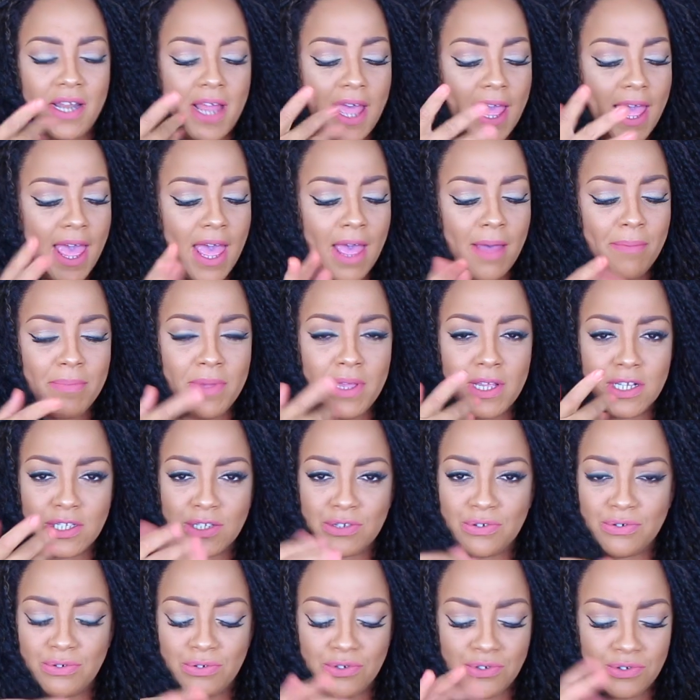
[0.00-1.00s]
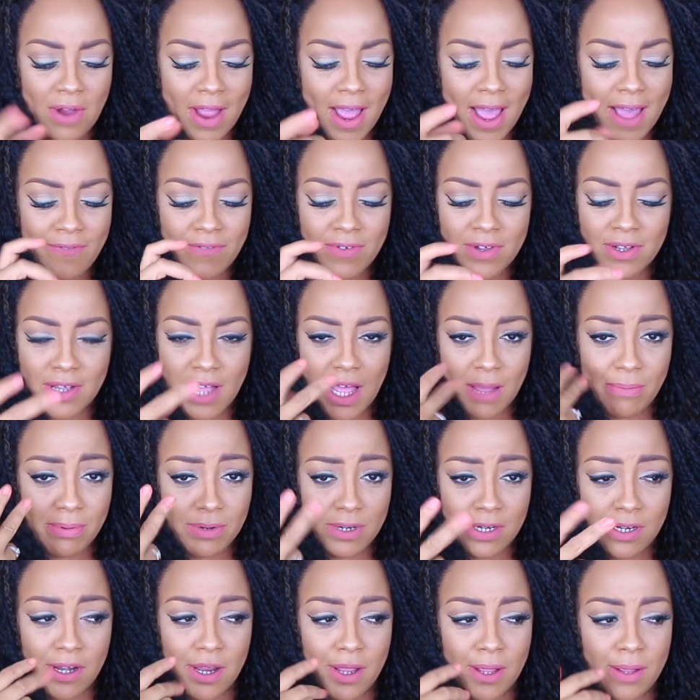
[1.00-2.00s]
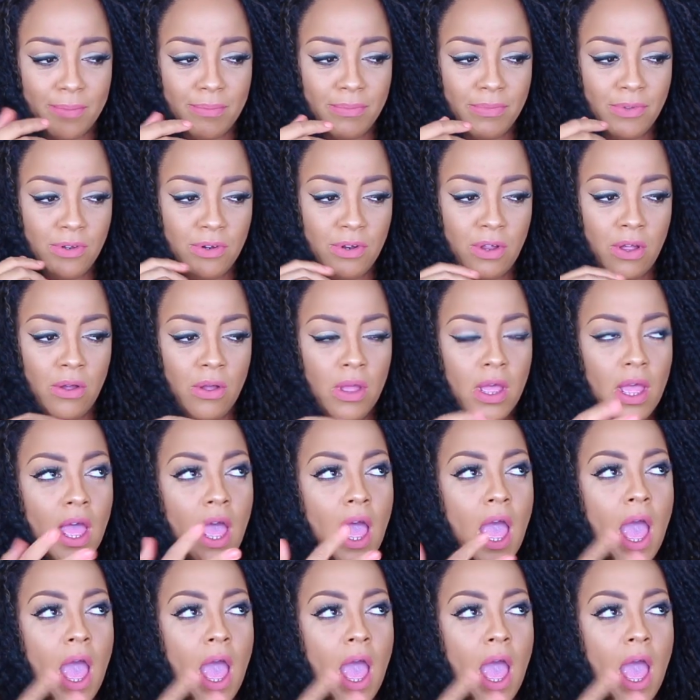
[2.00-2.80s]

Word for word: And I had me a screwdriver, a couple of them, you know.